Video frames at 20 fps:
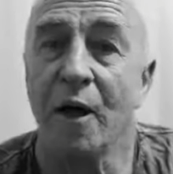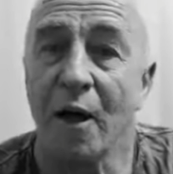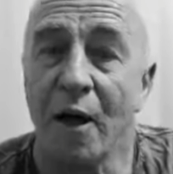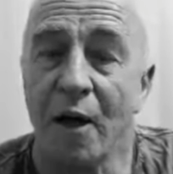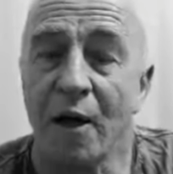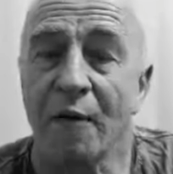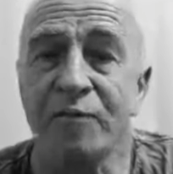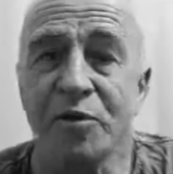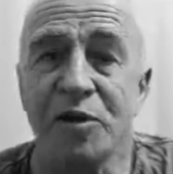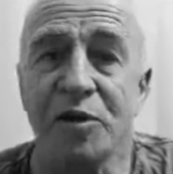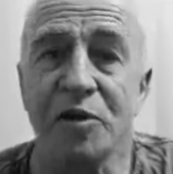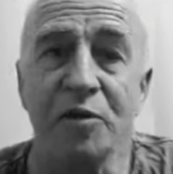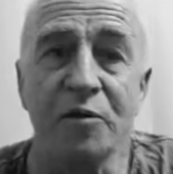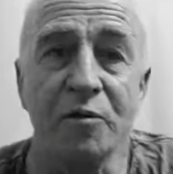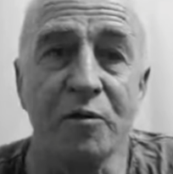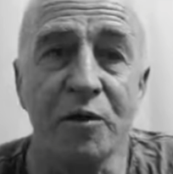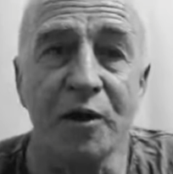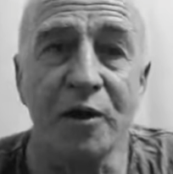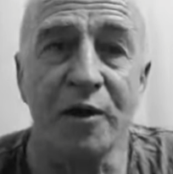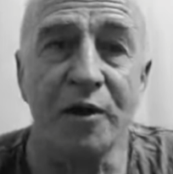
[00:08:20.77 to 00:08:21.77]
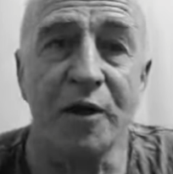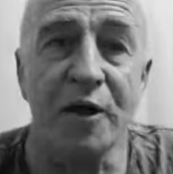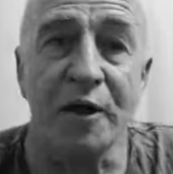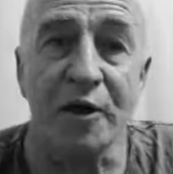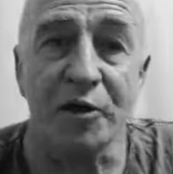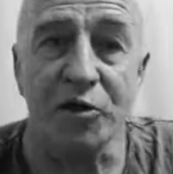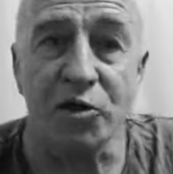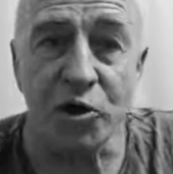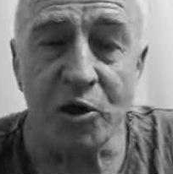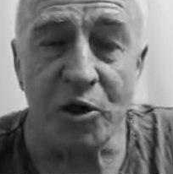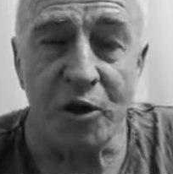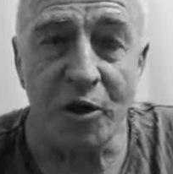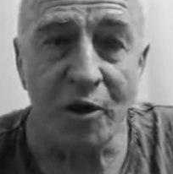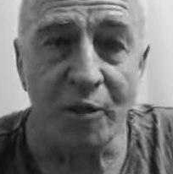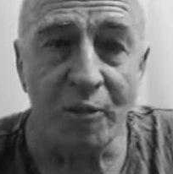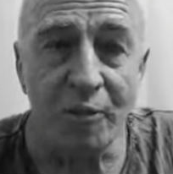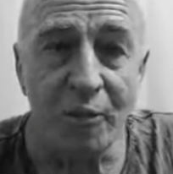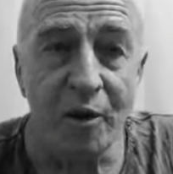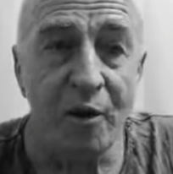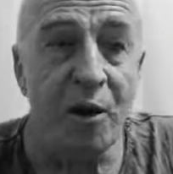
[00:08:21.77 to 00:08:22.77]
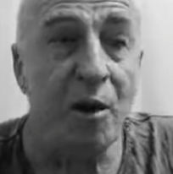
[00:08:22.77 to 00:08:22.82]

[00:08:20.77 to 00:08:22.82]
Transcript: absolutely like a charm,